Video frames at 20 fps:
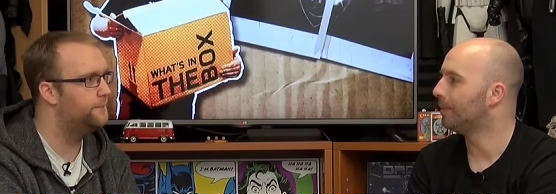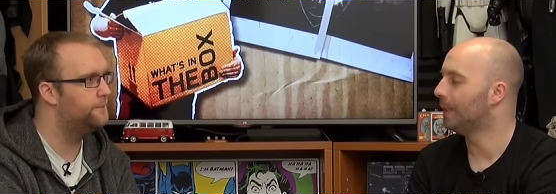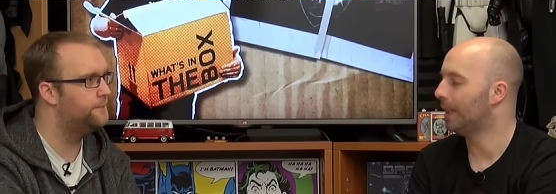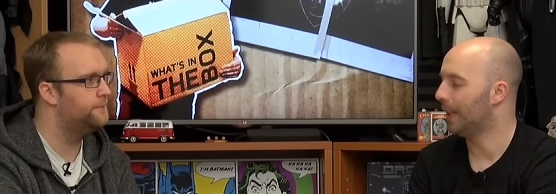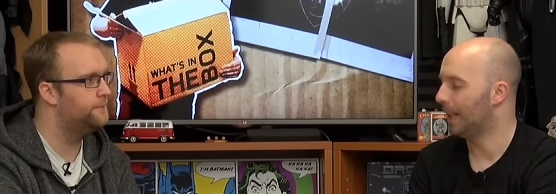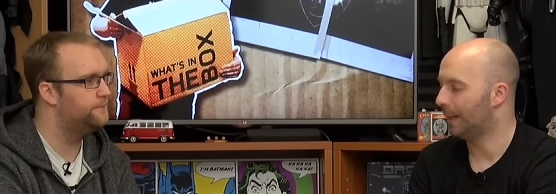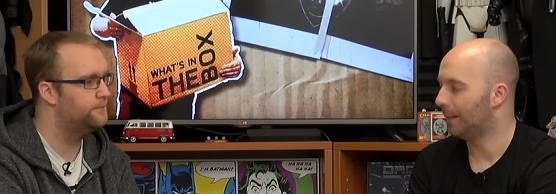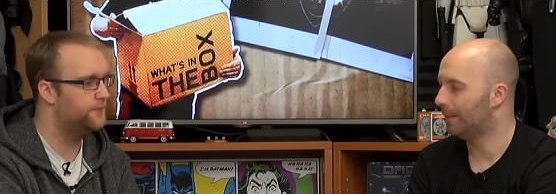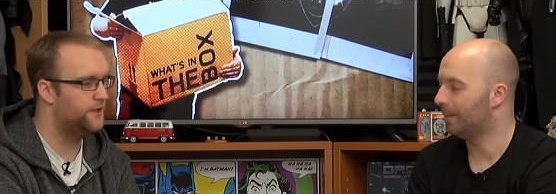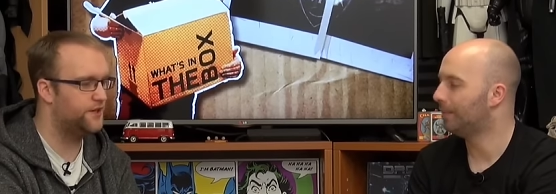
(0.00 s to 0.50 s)

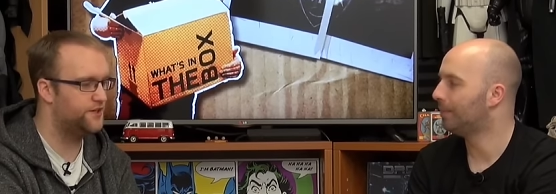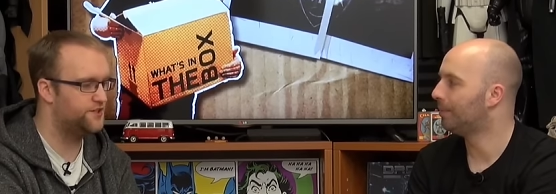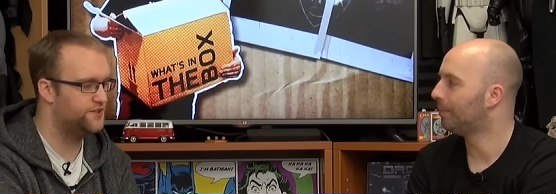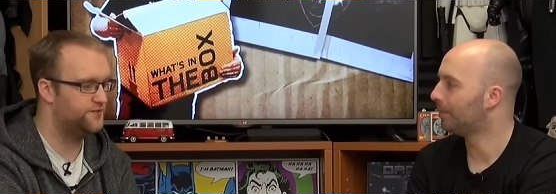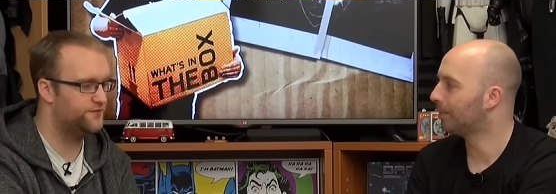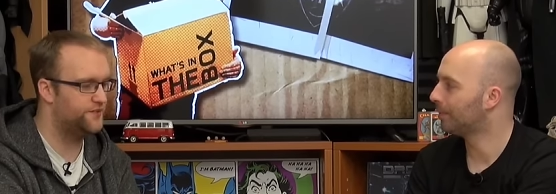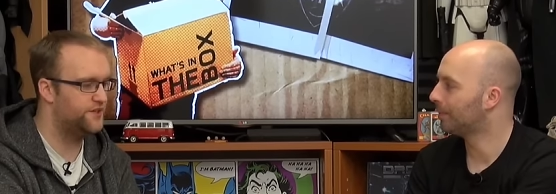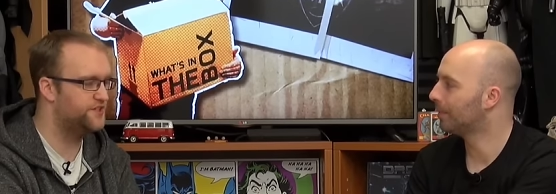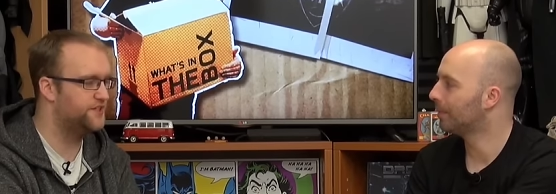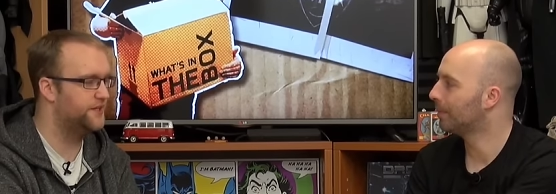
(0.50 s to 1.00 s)
Speaker 1: Yeah. Because
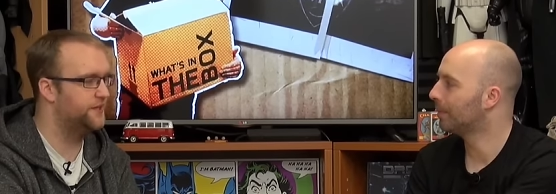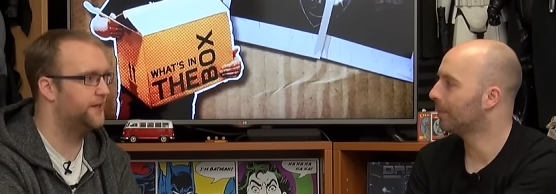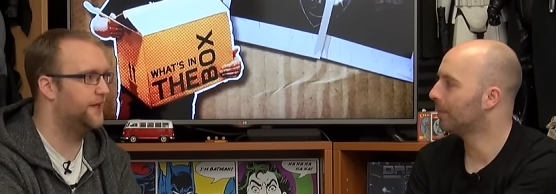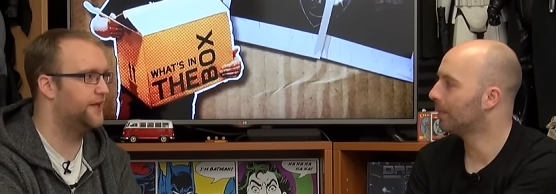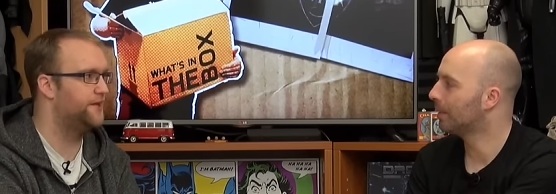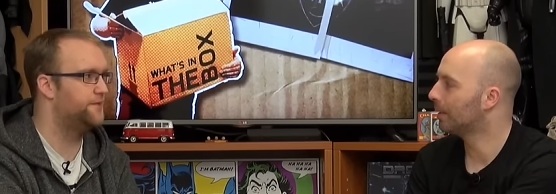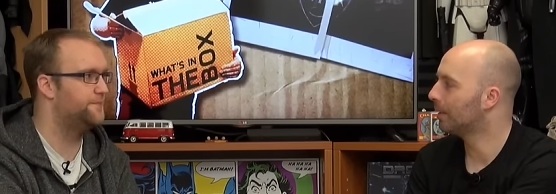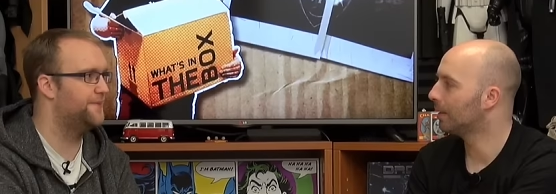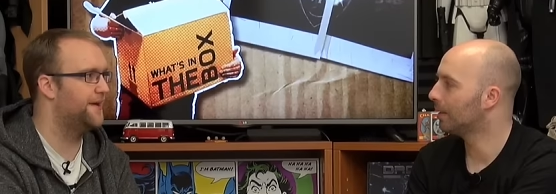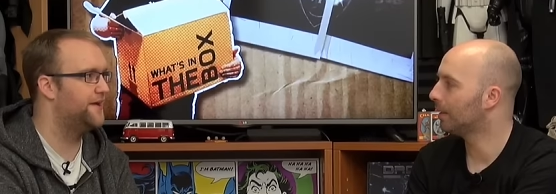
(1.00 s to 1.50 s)
if this thing
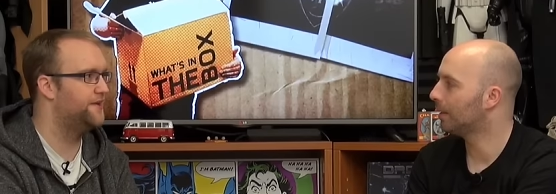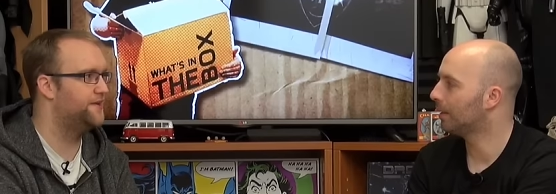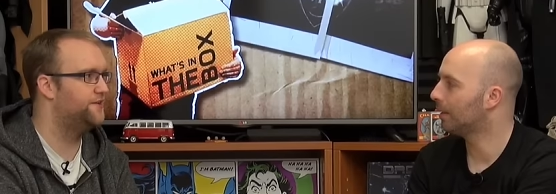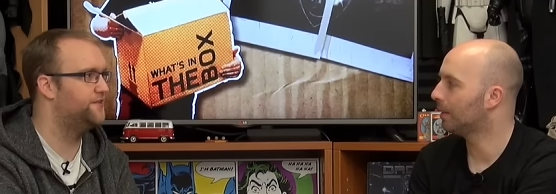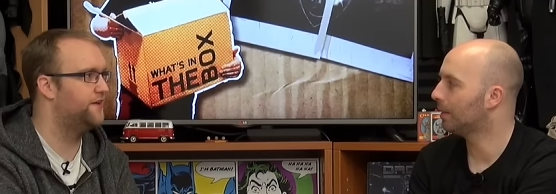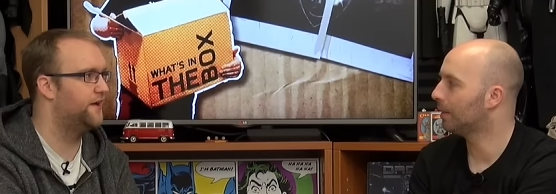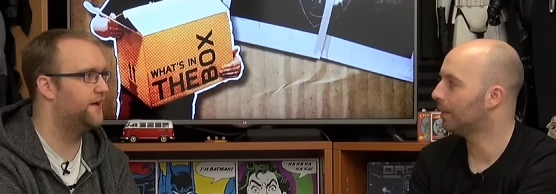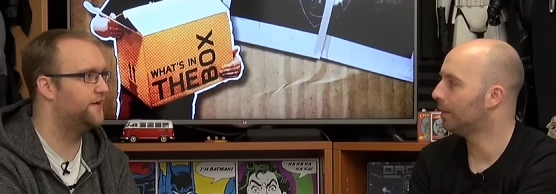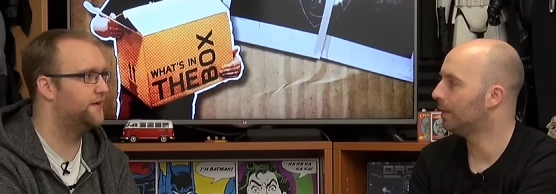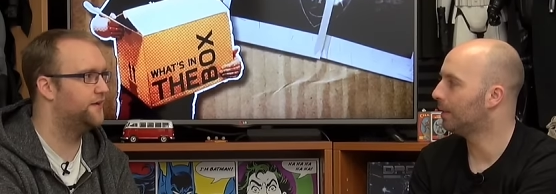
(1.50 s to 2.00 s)
landed behind a
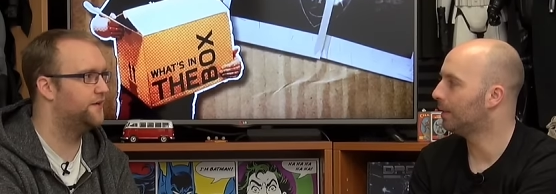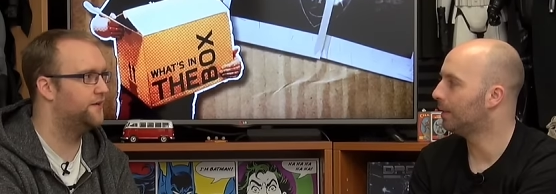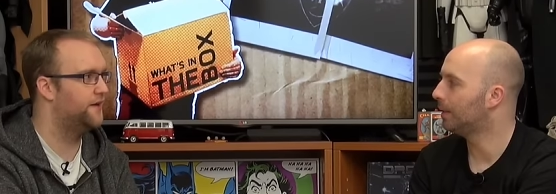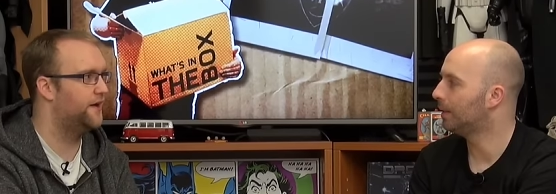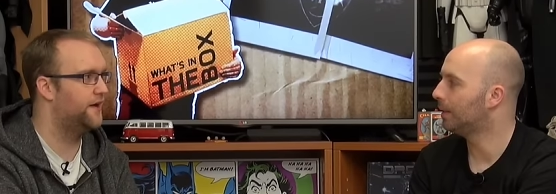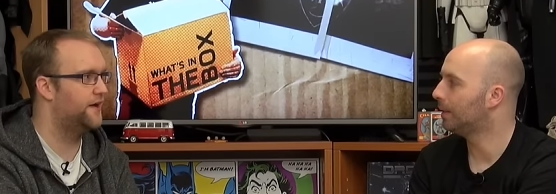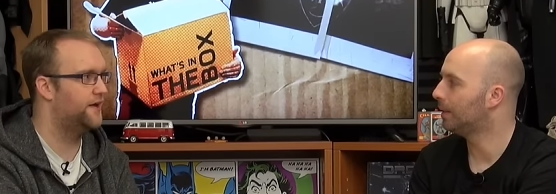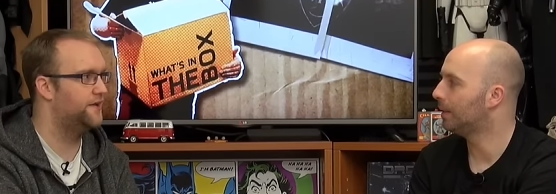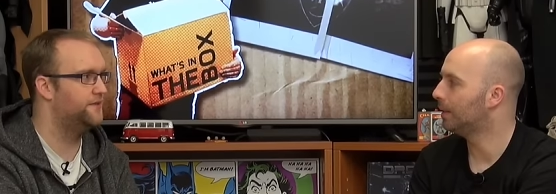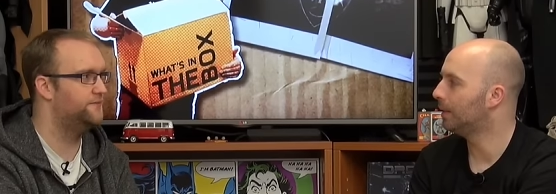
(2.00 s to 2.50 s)
tank
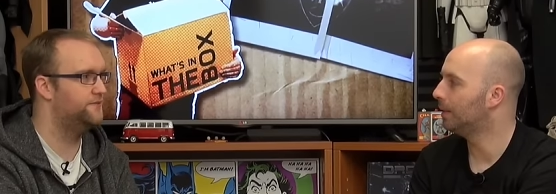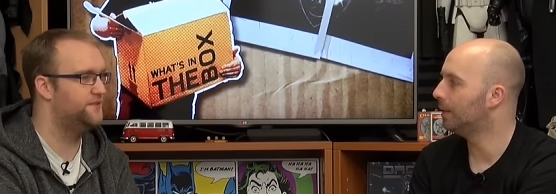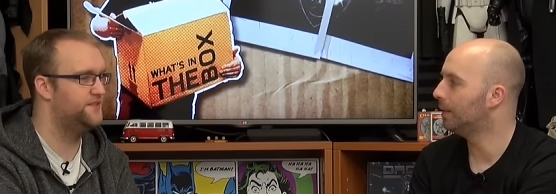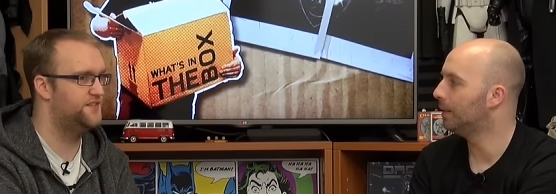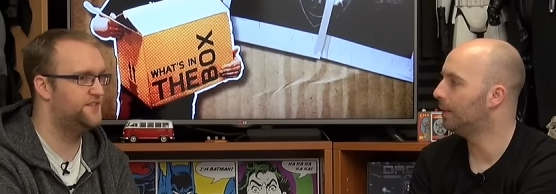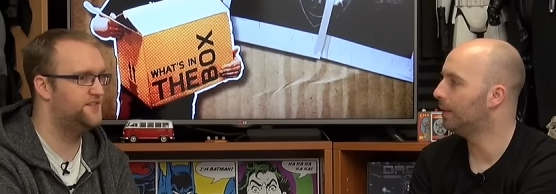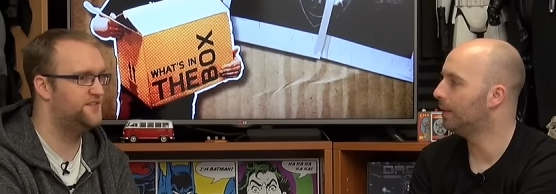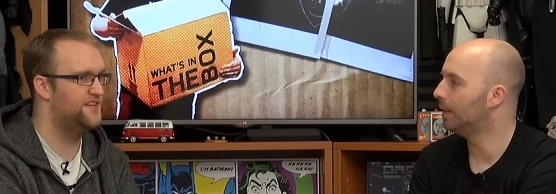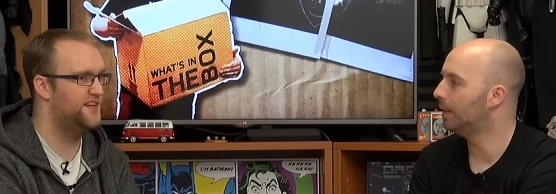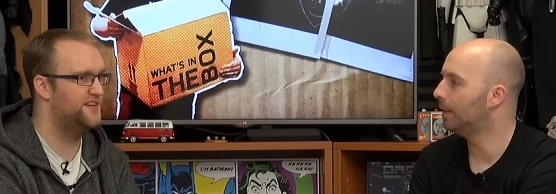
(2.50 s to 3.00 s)
and
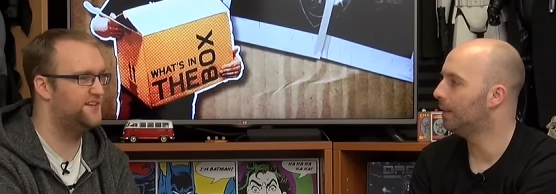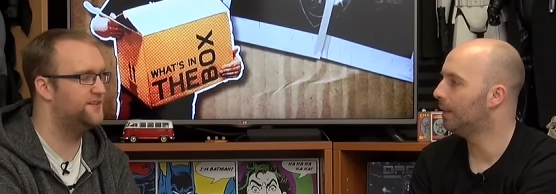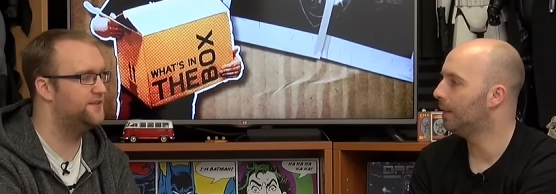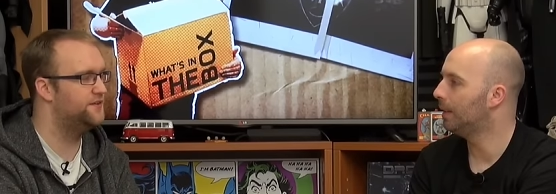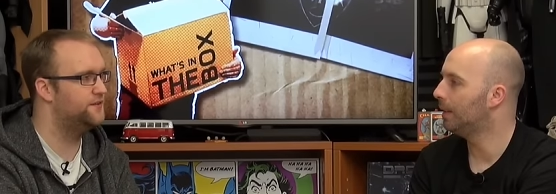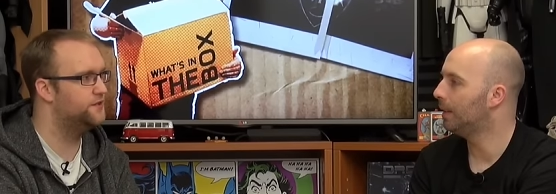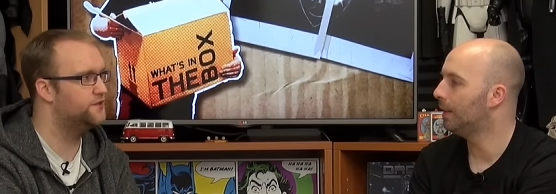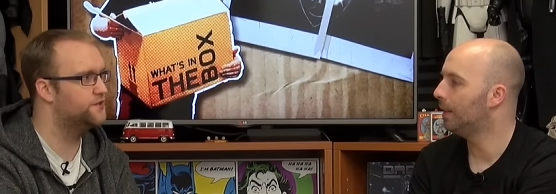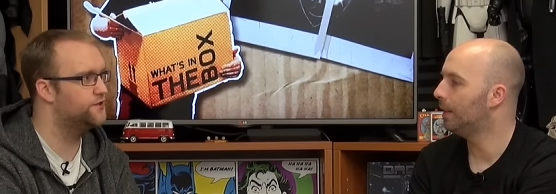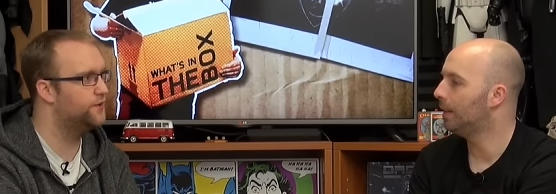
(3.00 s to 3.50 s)

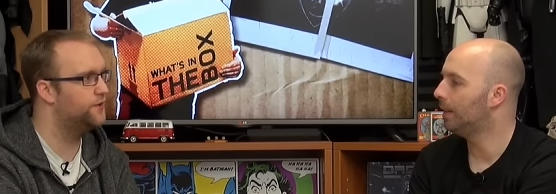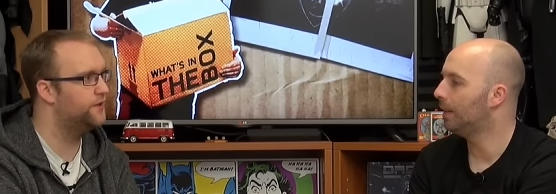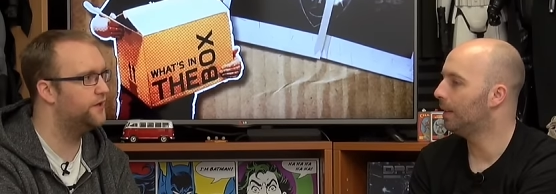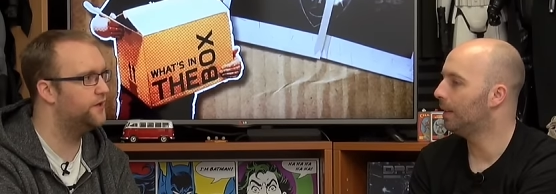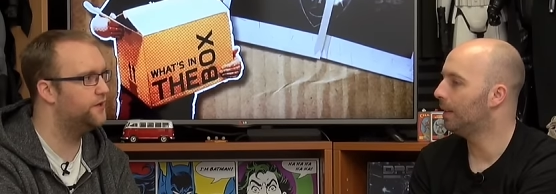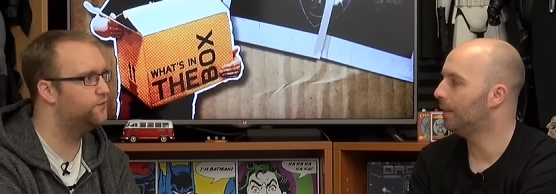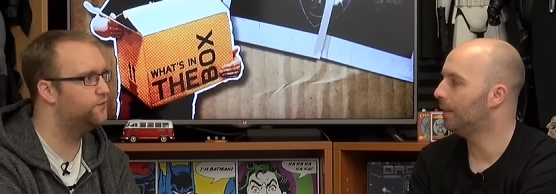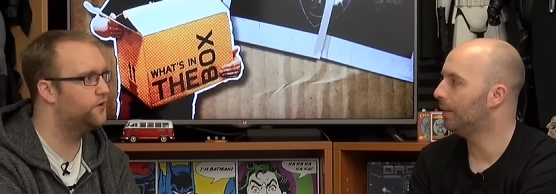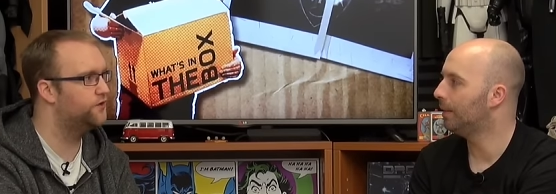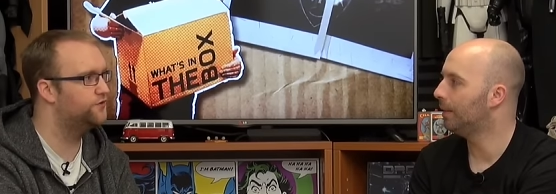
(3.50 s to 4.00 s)
didn't destroy
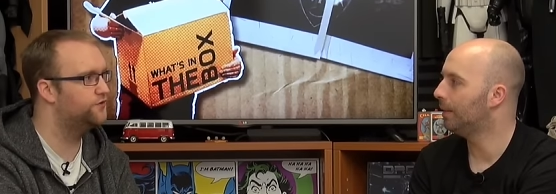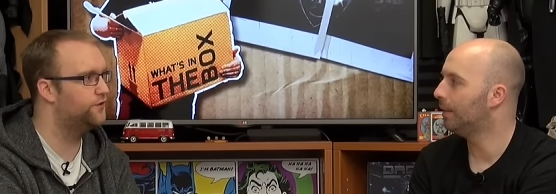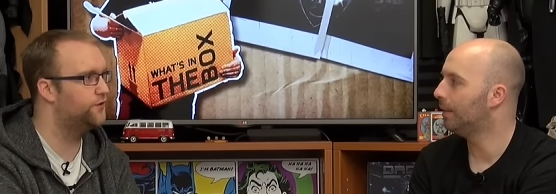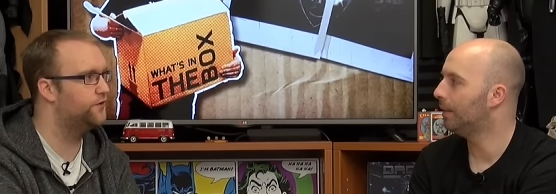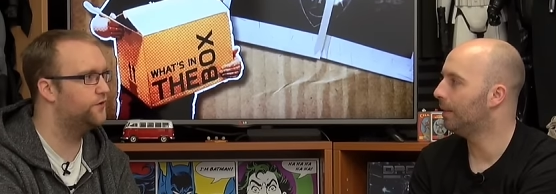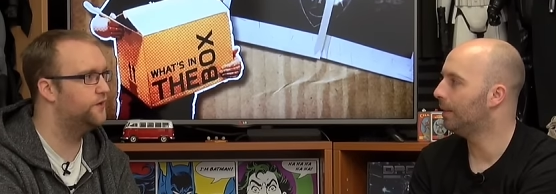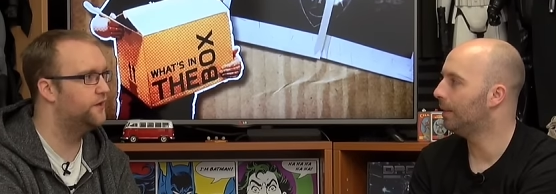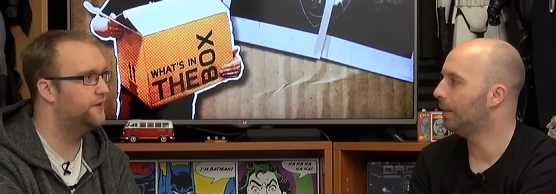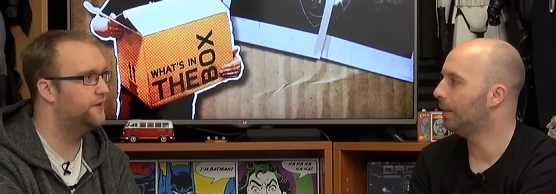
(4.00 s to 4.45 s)
it in one turn,